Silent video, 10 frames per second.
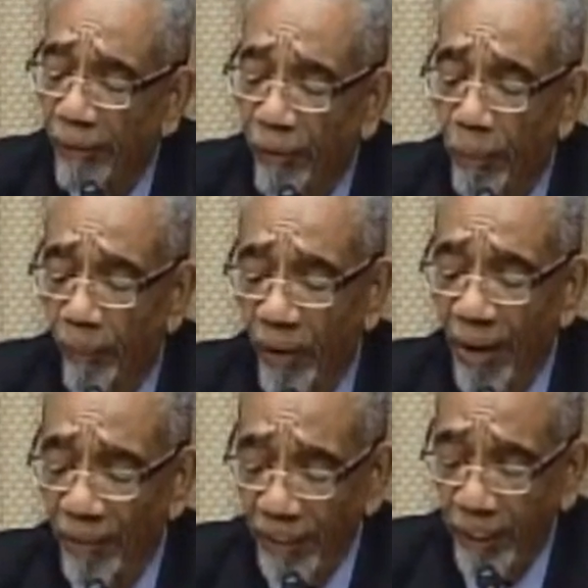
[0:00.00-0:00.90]
from
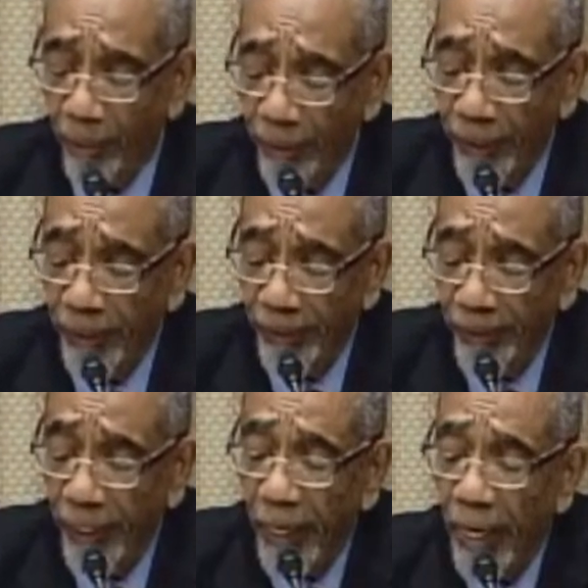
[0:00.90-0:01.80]
private companies
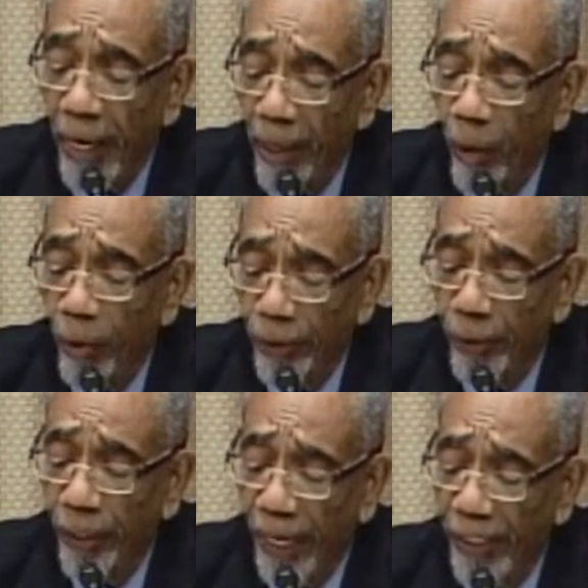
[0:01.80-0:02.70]
and on
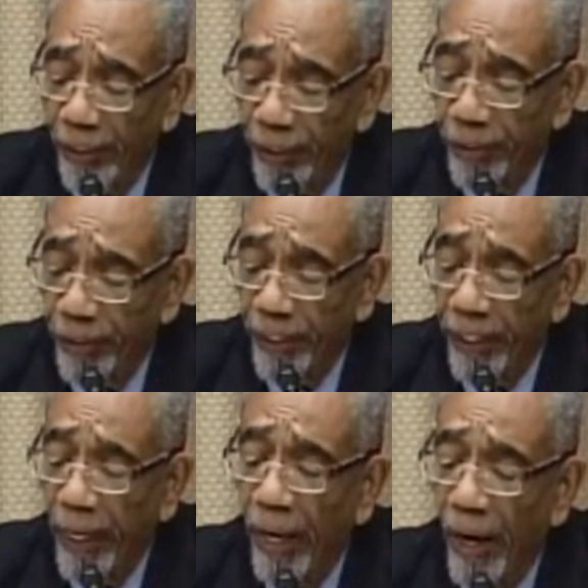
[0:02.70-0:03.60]
to
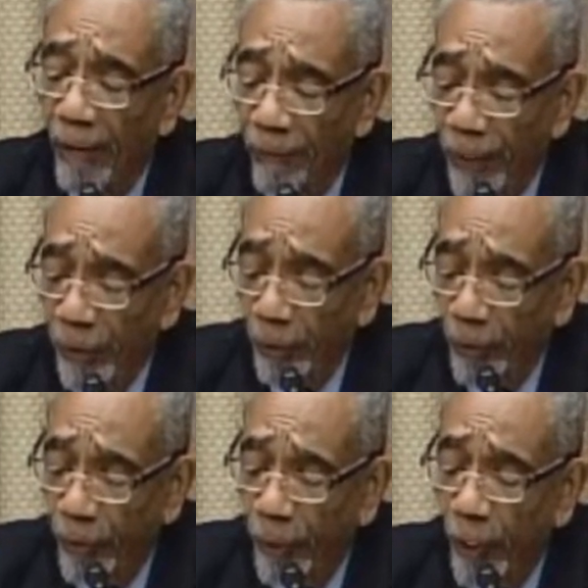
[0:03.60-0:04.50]
agency
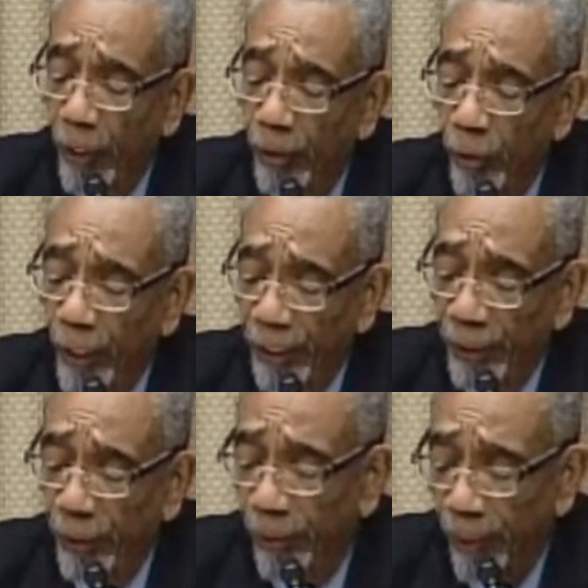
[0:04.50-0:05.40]
officials to
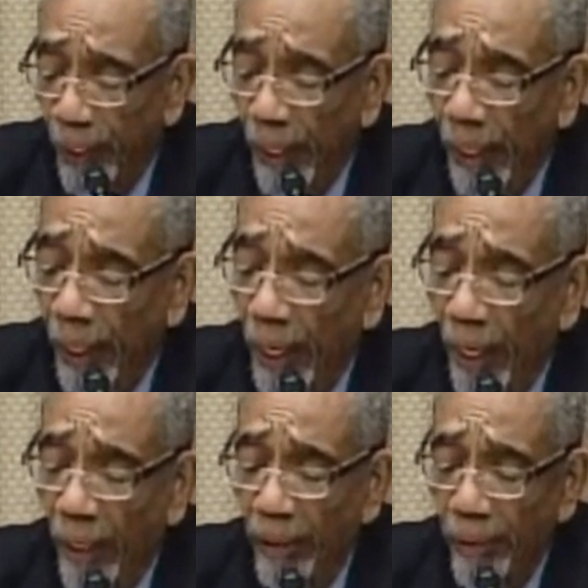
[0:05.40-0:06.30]
issue a